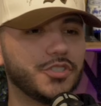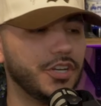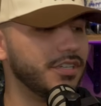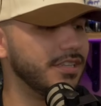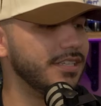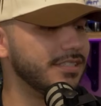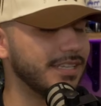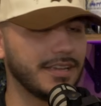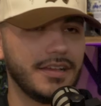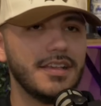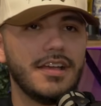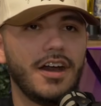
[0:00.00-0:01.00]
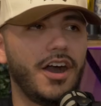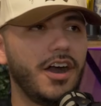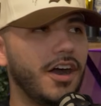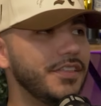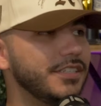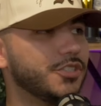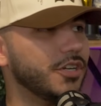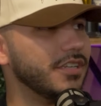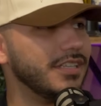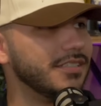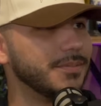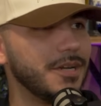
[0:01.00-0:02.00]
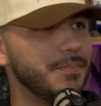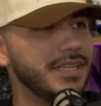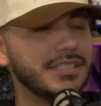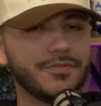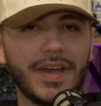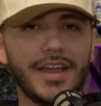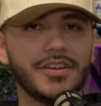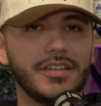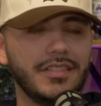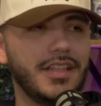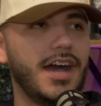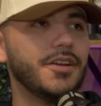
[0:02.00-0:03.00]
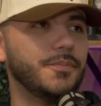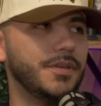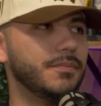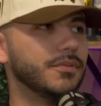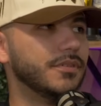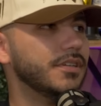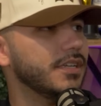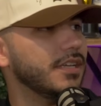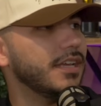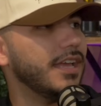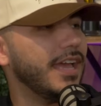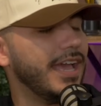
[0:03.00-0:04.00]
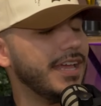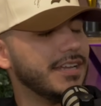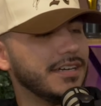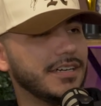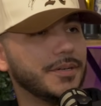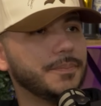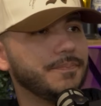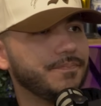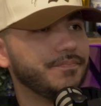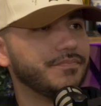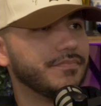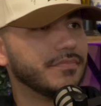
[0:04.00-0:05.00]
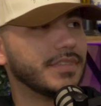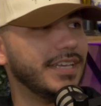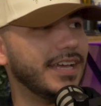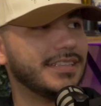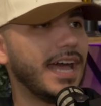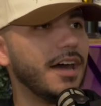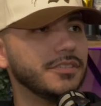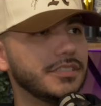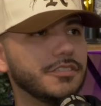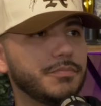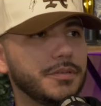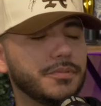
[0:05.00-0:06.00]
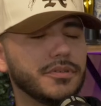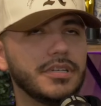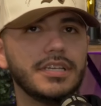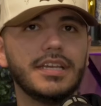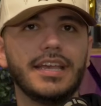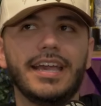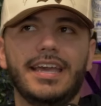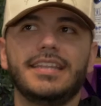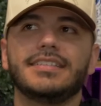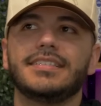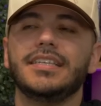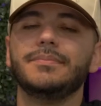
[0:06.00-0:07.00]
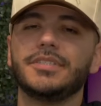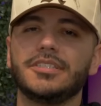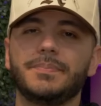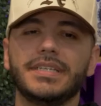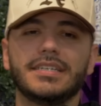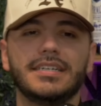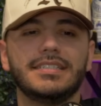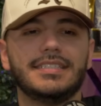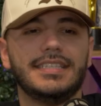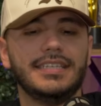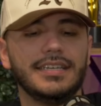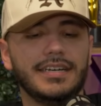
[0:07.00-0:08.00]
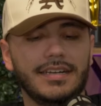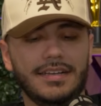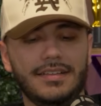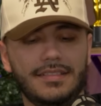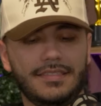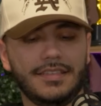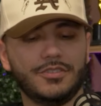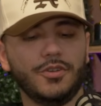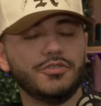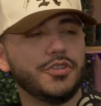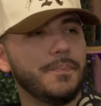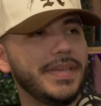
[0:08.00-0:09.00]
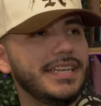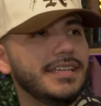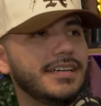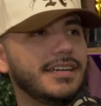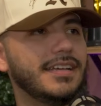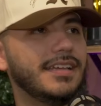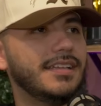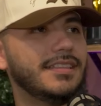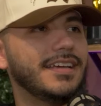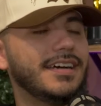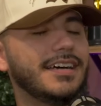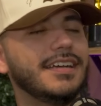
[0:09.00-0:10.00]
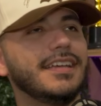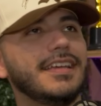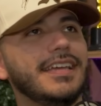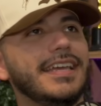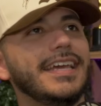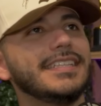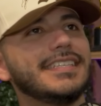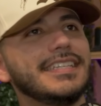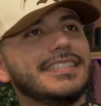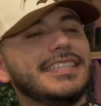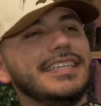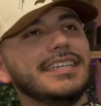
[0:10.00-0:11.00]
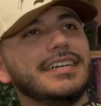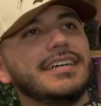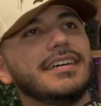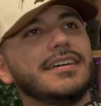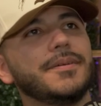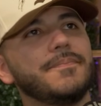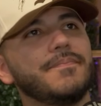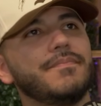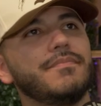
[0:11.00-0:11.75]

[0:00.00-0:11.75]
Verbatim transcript: journalists, like all, all these journalism companies fired a lot of people, like and thousands um, of people. Yeah, thousands of people, and it seems it's because the uh, the social media the it's it's the uh